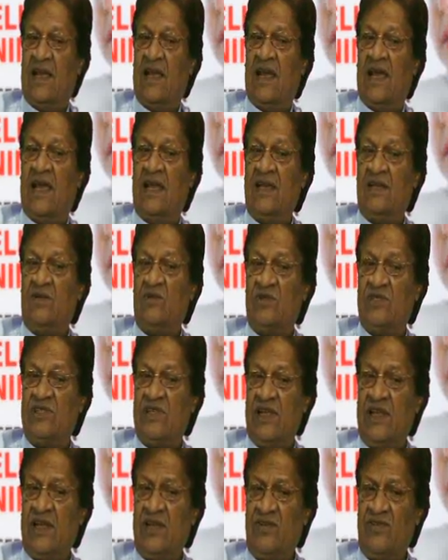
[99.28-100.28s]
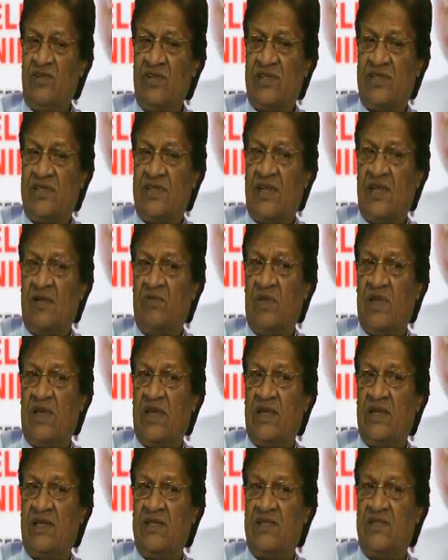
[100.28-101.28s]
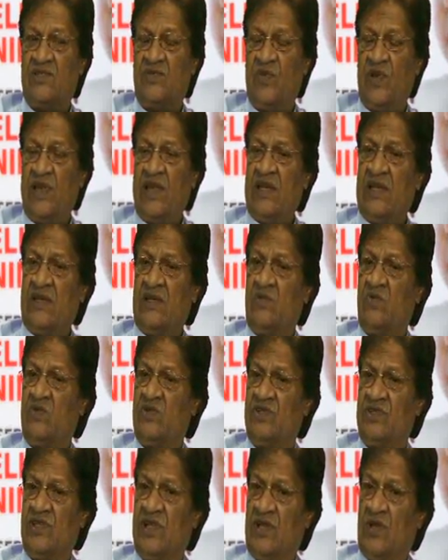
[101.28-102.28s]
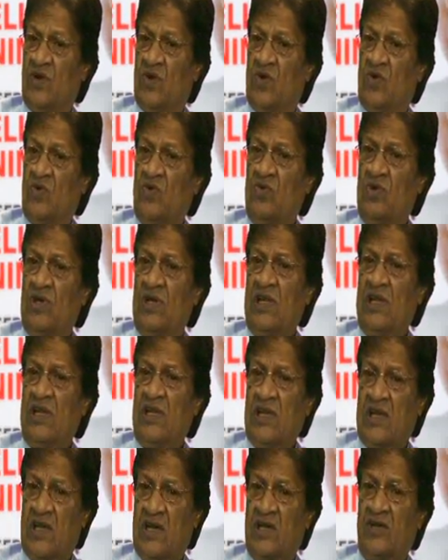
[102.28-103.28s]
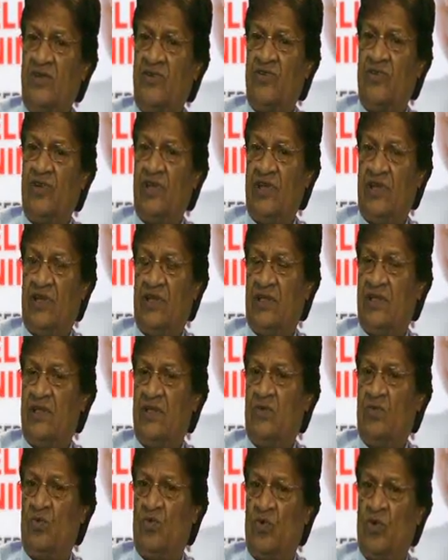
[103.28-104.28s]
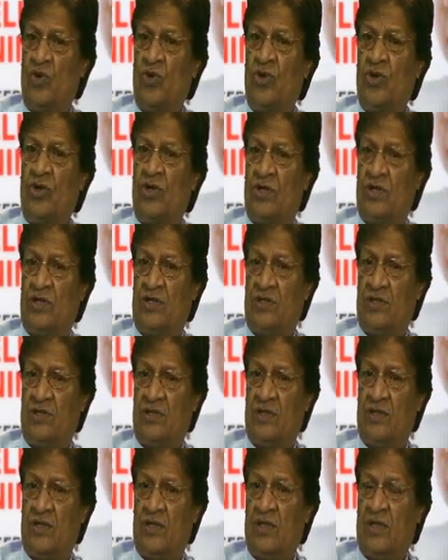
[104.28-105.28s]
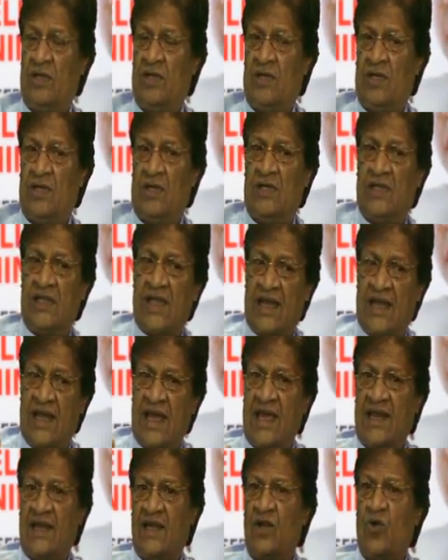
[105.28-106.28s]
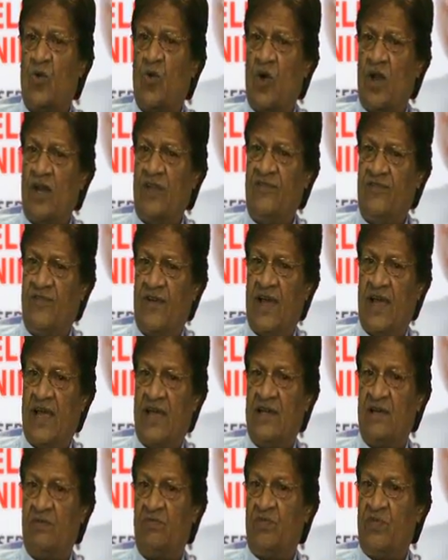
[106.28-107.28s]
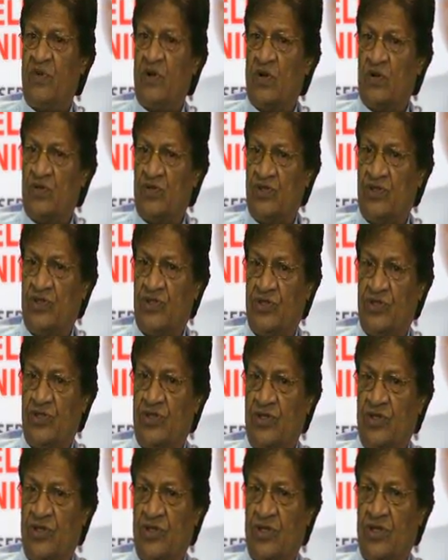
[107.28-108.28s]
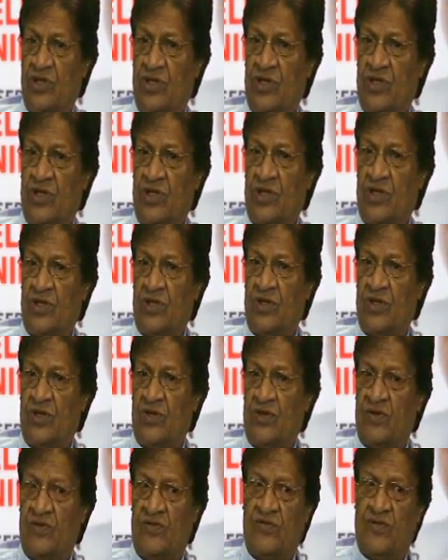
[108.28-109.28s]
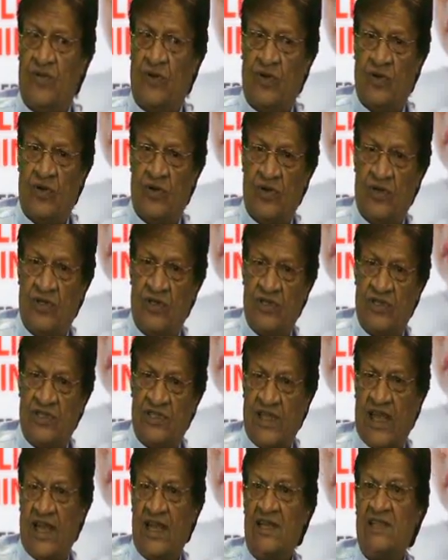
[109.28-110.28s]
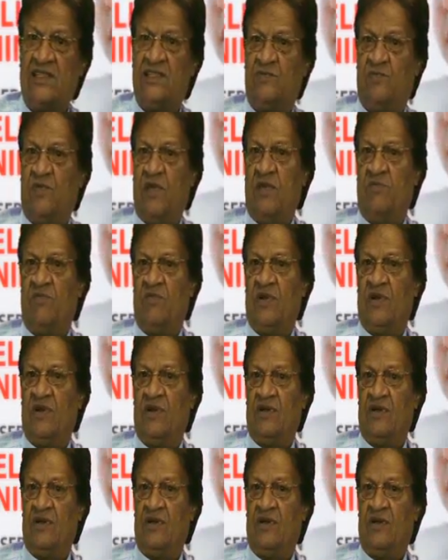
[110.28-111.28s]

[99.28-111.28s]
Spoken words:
And it was interesting because Sweden was the only country in the world that had a qualified approach for salespeople